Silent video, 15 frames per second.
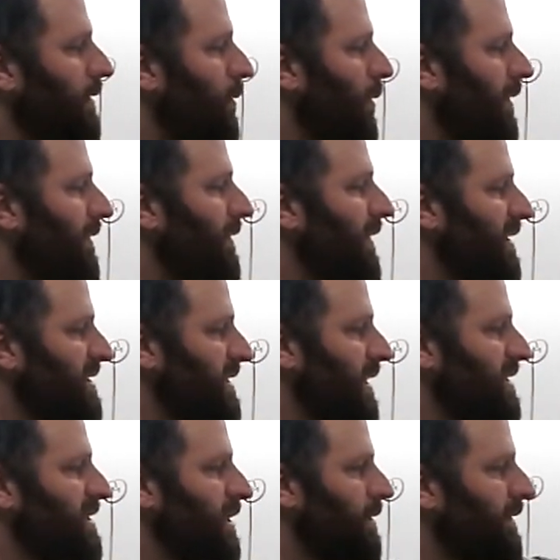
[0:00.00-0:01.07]
When this
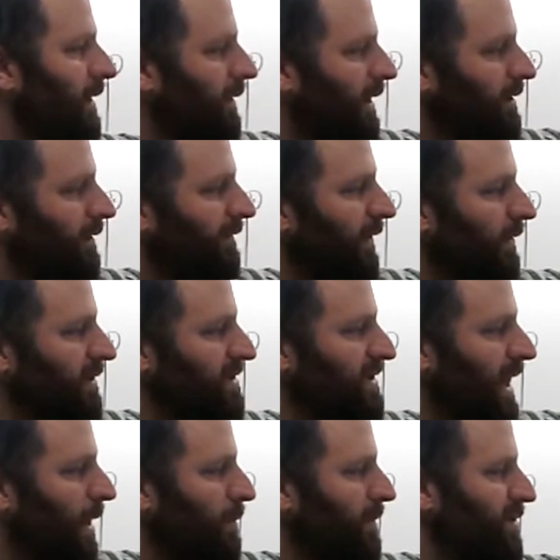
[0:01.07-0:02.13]
gets here, the electric field is
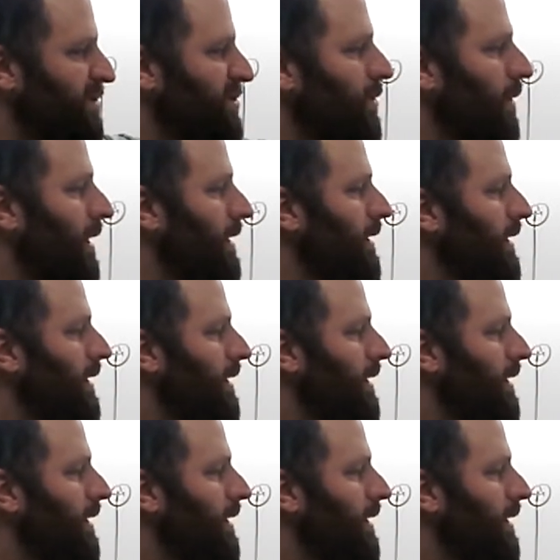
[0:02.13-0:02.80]
down but short.